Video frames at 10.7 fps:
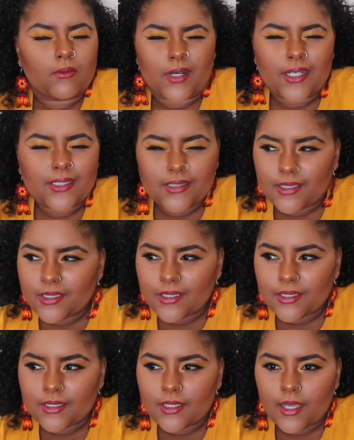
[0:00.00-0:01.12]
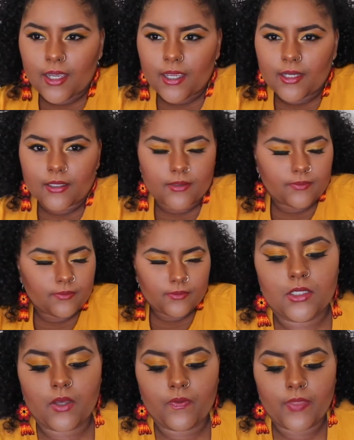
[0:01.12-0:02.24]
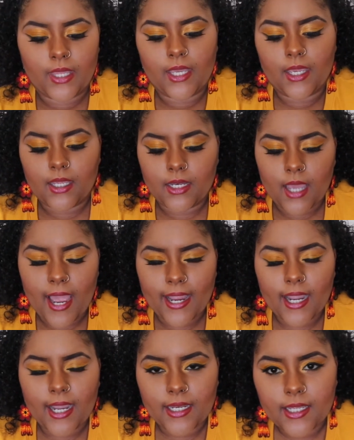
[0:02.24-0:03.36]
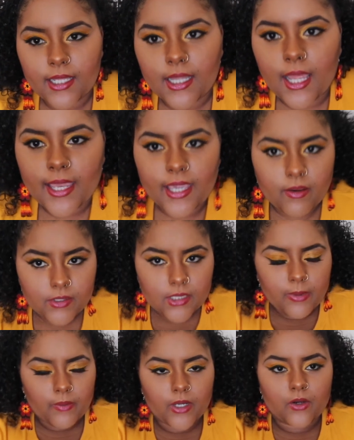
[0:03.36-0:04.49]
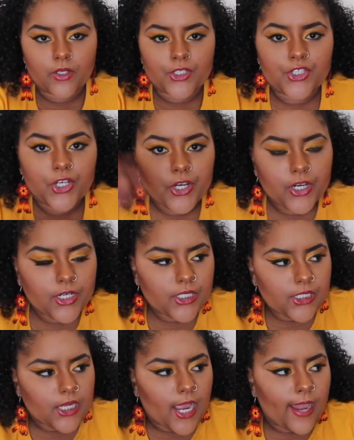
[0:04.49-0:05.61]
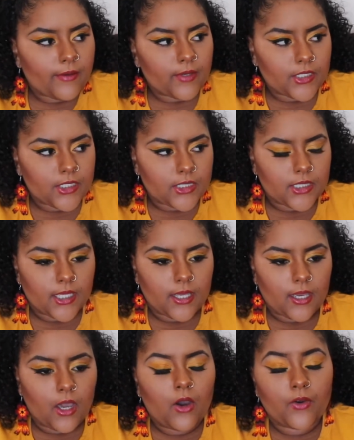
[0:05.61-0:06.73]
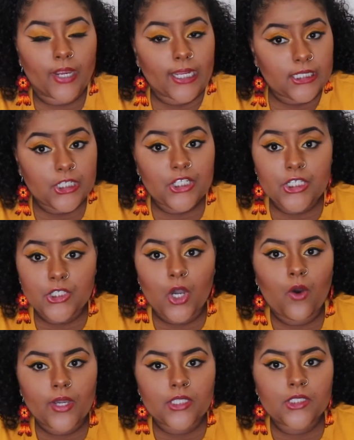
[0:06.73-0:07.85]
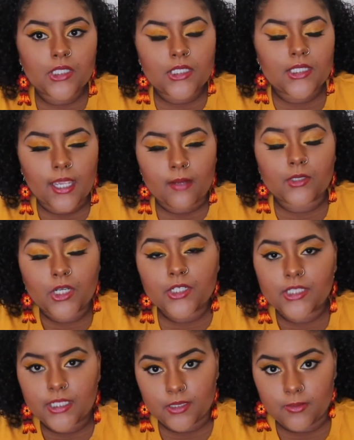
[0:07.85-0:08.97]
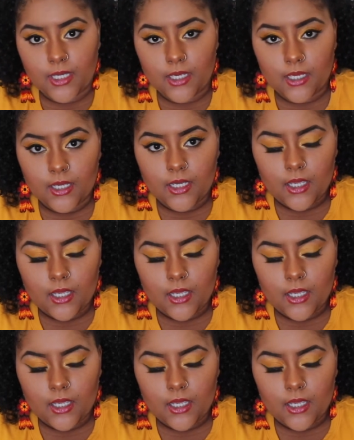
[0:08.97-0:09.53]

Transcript: what? Like, so then I kind of like every time I would go to church, I would just get, oh, granted, she's going to the same church as me.